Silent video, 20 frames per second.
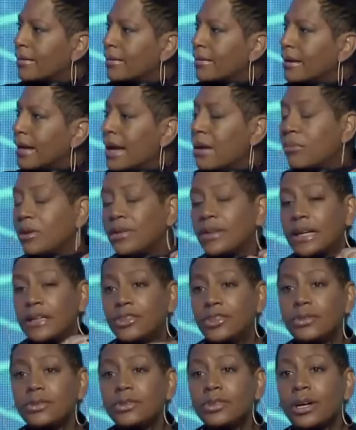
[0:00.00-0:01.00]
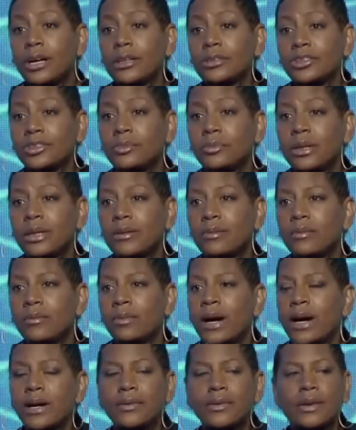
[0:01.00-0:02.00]
And when they do talk to me,
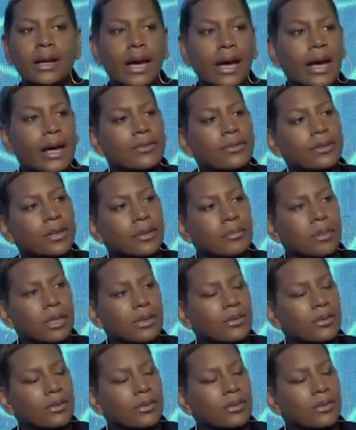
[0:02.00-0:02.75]
why are they asking me